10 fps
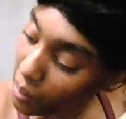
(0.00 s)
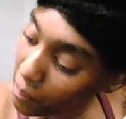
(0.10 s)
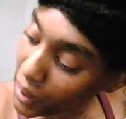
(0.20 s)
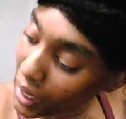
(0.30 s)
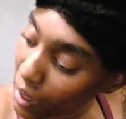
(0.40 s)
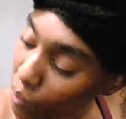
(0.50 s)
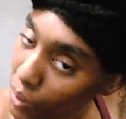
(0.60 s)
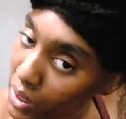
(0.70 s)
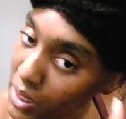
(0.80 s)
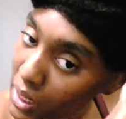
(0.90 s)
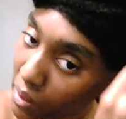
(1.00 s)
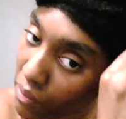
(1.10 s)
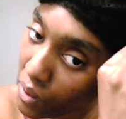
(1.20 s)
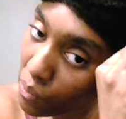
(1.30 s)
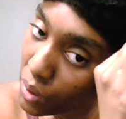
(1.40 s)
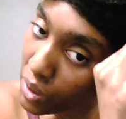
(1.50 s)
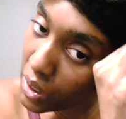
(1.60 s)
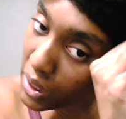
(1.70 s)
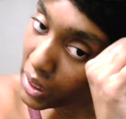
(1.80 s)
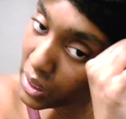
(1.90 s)
but I wanted to give a really
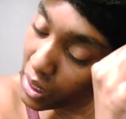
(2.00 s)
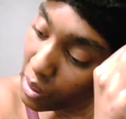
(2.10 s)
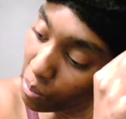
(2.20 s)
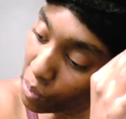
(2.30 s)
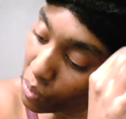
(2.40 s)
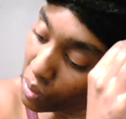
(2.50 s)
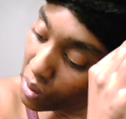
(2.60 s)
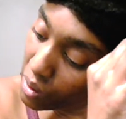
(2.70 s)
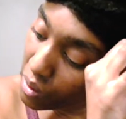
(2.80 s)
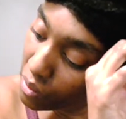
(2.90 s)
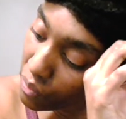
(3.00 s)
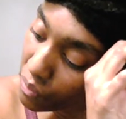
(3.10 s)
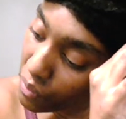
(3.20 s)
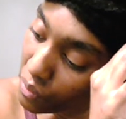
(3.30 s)
good example of